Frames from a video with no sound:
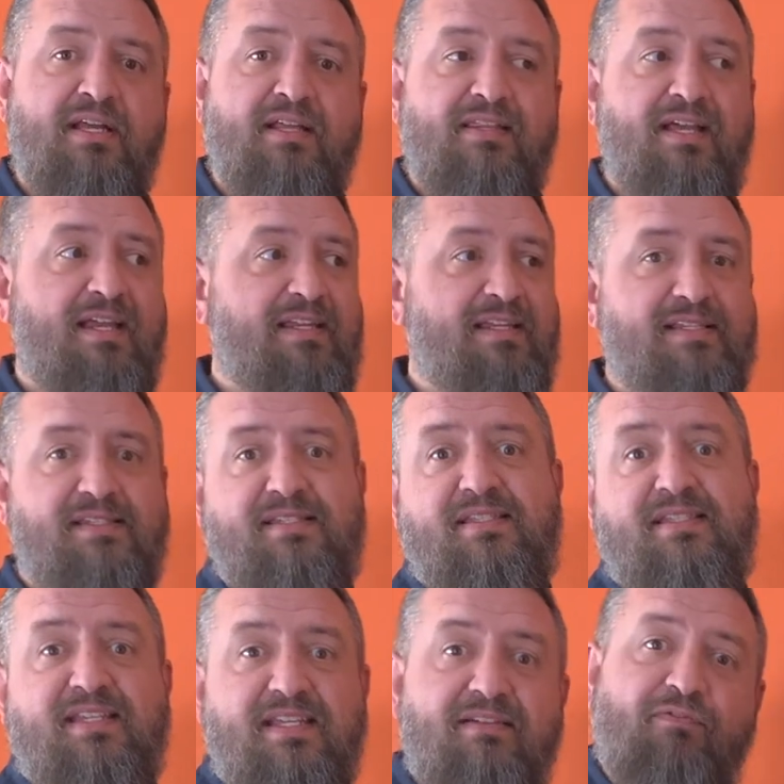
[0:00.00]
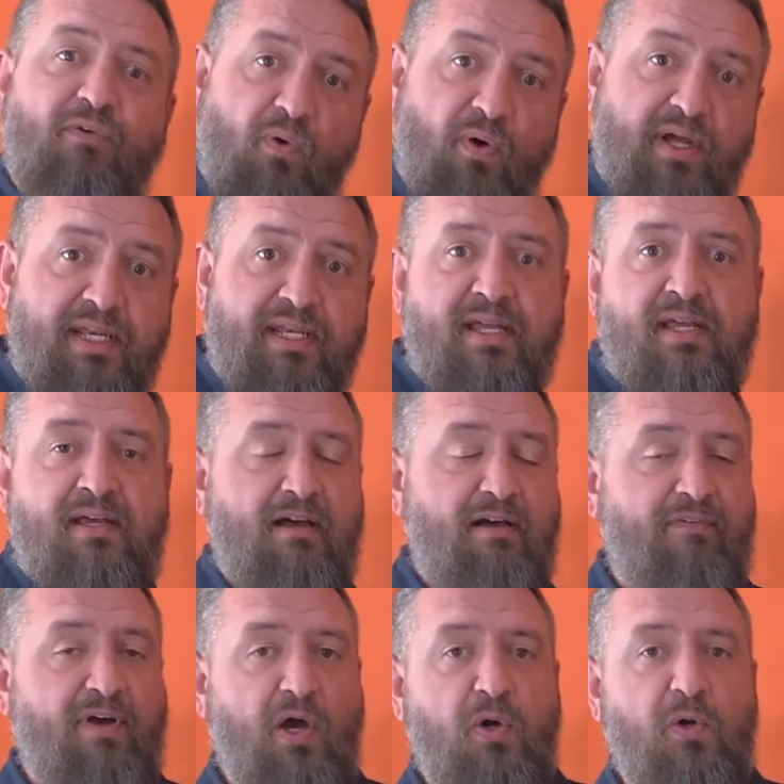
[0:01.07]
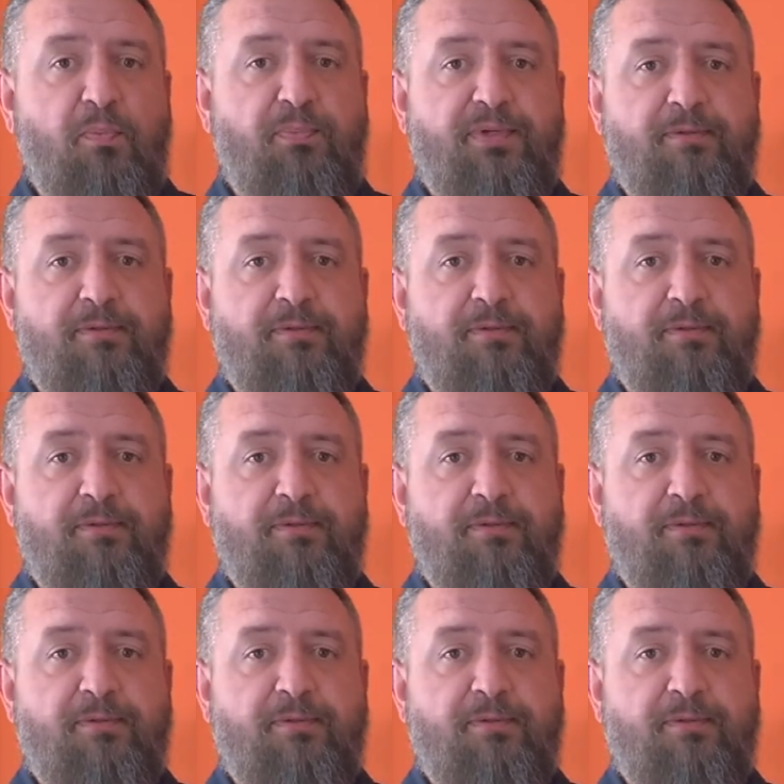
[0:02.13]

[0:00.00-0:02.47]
that is devoid of hope.